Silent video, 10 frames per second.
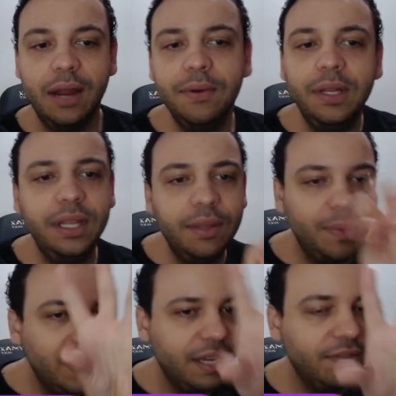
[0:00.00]
really
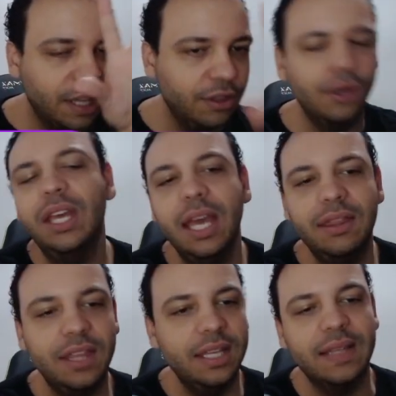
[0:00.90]
believe, like looking at
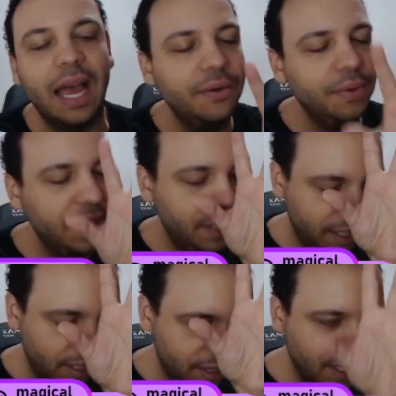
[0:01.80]
this, I really
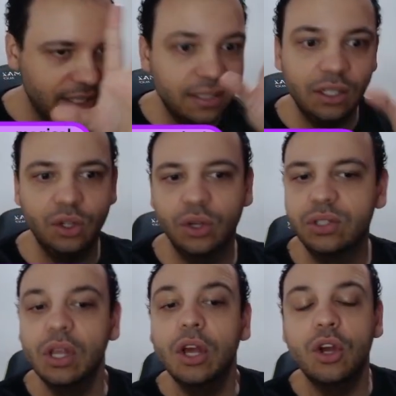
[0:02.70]
think this looks
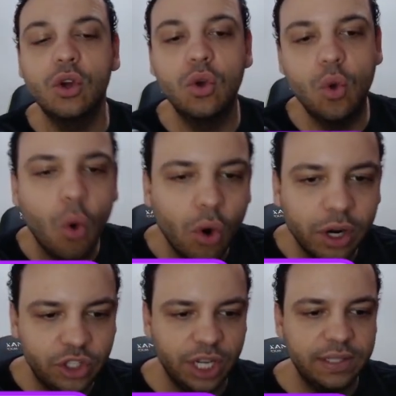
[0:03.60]

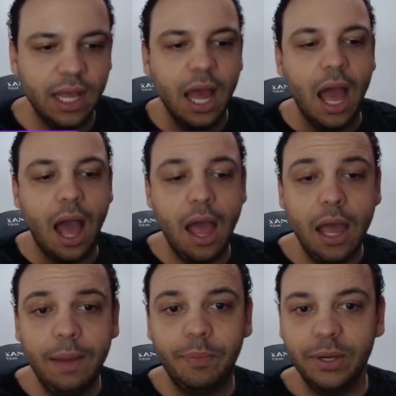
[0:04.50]
gorgeous.
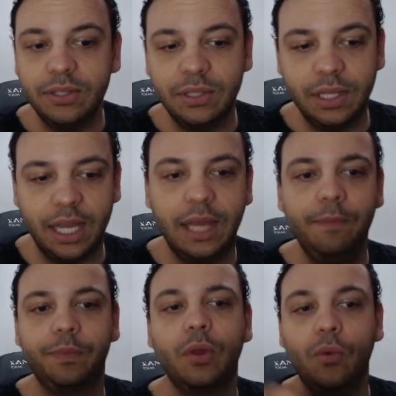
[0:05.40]
I personally,
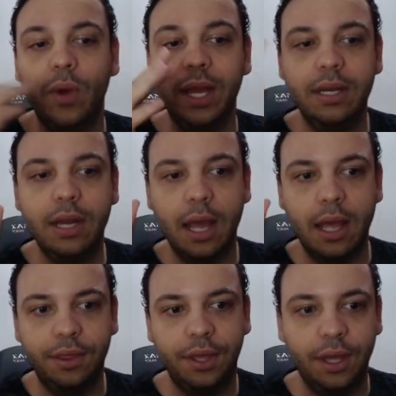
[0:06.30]
when uh,
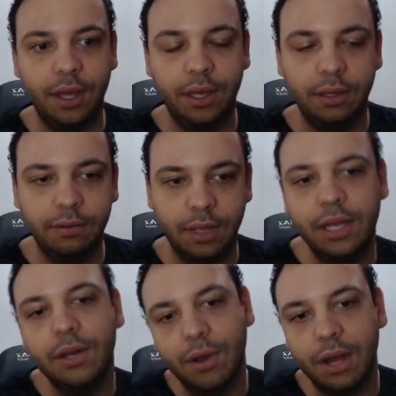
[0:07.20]
the the
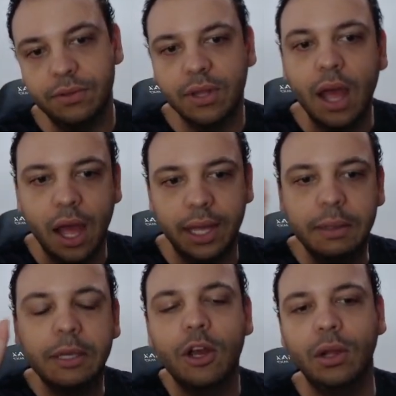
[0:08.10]
Hirogaru Sky
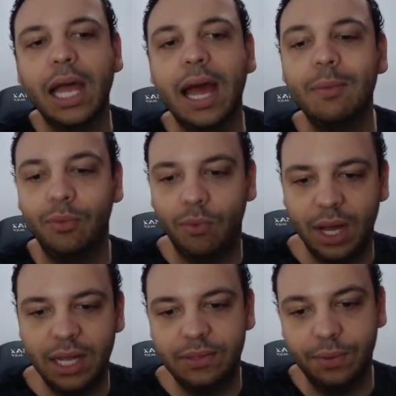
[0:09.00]
collab
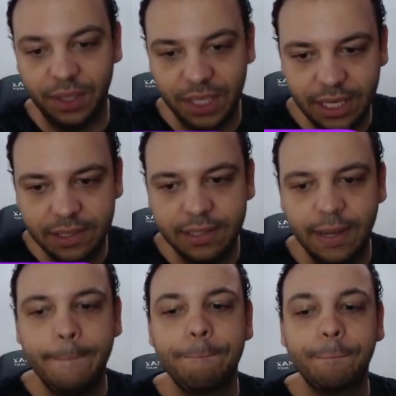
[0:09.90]
was released,
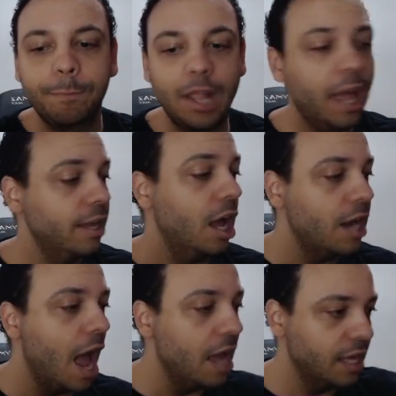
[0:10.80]
I got
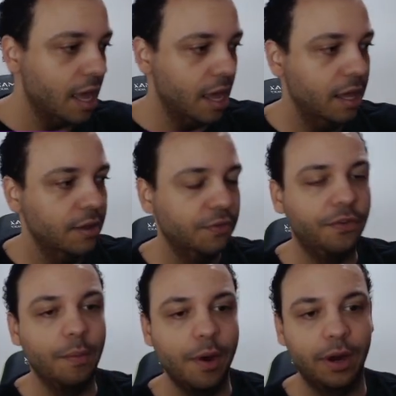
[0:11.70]
Ageha
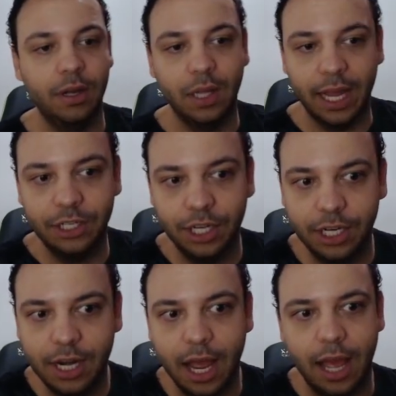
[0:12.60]
from her
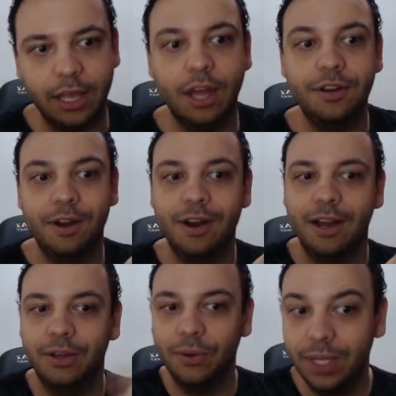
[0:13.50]
collection. Uh, I got her
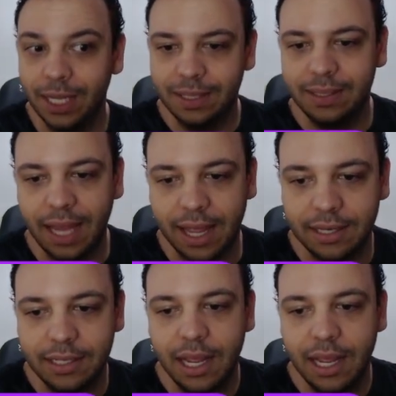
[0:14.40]
acrylic stand